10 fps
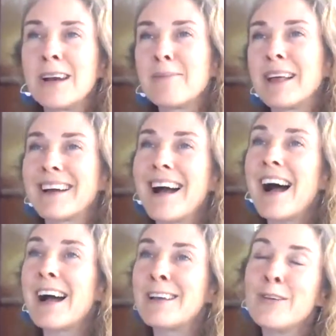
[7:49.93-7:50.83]
And I'm like,
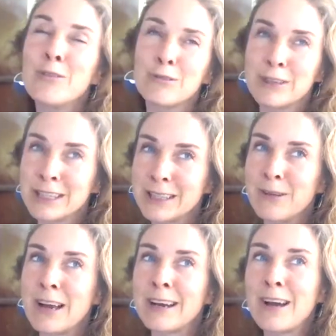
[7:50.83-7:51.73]
I don't really
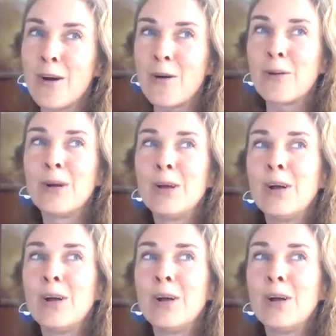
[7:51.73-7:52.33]
want to go